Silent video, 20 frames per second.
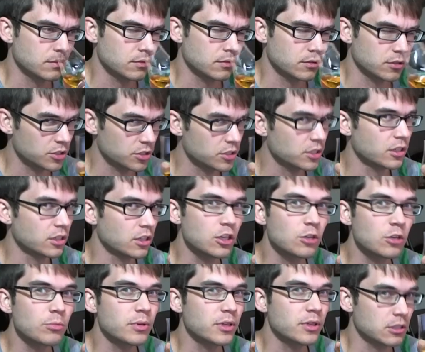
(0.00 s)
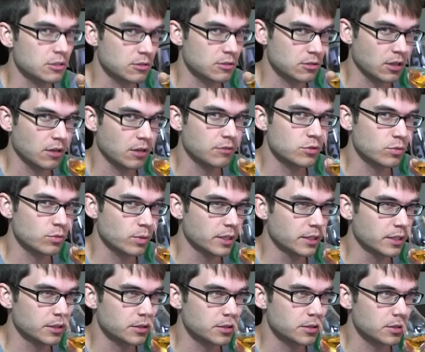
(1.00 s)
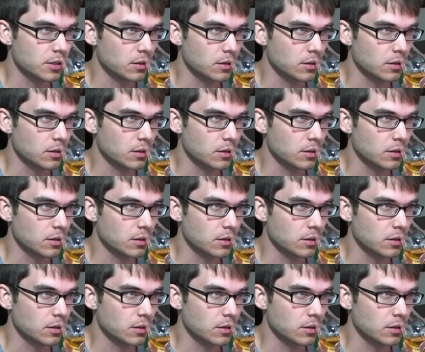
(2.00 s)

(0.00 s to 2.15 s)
Just a little bit of, of sweetness.